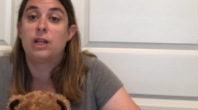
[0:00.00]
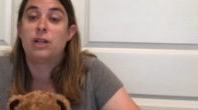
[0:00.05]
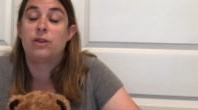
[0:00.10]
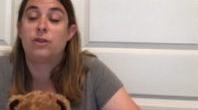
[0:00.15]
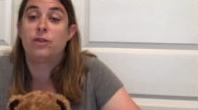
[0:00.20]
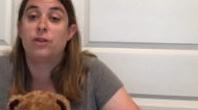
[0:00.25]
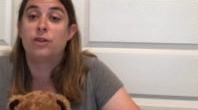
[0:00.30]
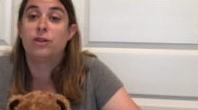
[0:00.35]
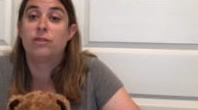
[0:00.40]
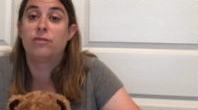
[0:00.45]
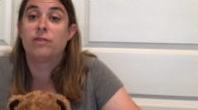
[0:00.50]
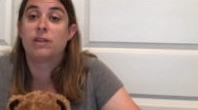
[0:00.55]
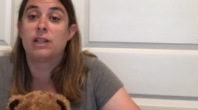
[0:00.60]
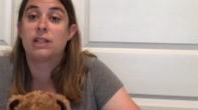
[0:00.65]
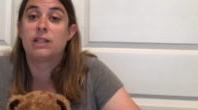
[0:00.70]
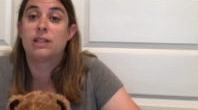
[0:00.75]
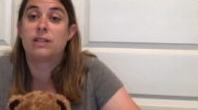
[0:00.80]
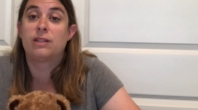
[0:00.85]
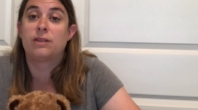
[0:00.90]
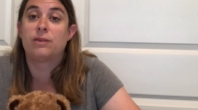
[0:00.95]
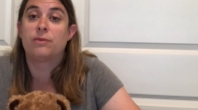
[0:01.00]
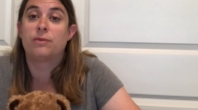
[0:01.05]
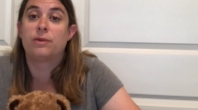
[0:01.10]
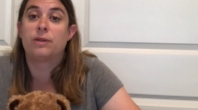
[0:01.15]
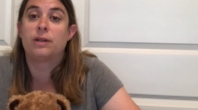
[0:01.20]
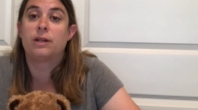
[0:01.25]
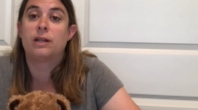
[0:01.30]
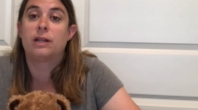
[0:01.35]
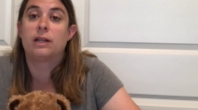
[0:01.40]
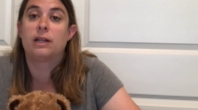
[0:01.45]
nervous
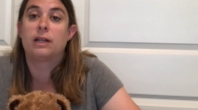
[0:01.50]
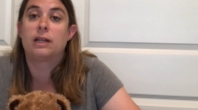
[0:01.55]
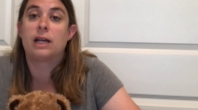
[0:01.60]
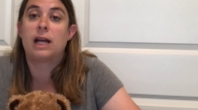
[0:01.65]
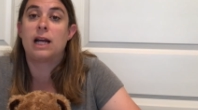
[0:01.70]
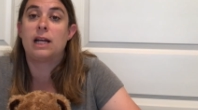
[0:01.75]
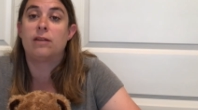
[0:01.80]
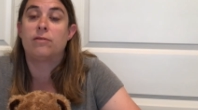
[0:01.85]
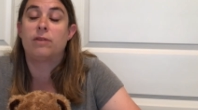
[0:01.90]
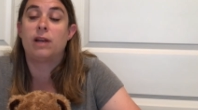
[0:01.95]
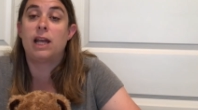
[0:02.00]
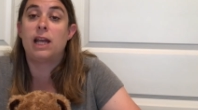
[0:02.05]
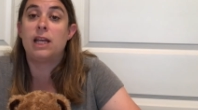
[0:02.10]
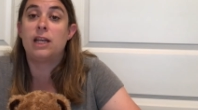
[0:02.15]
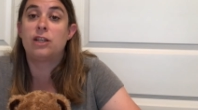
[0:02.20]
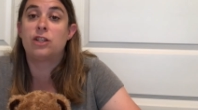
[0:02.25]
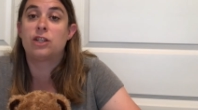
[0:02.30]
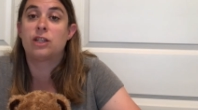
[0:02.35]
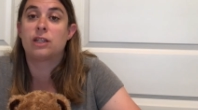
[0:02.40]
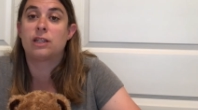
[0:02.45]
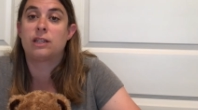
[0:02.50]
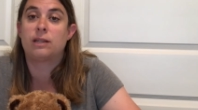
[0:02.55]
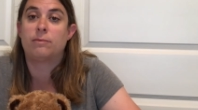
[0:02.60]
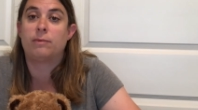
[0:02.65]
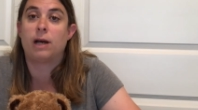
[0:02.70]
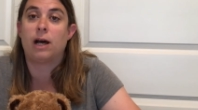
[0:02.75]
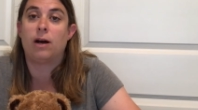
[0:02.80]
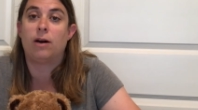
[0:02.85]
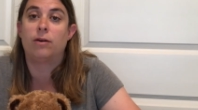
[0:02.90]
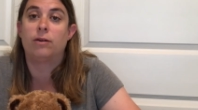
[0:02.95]
or kind of anxious
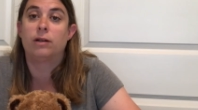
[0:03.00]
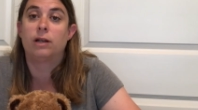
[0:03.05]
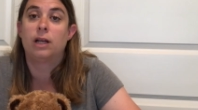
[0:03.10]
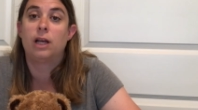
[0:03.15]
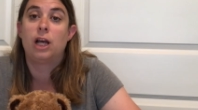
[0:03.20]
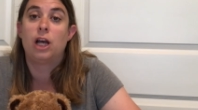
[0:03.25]
about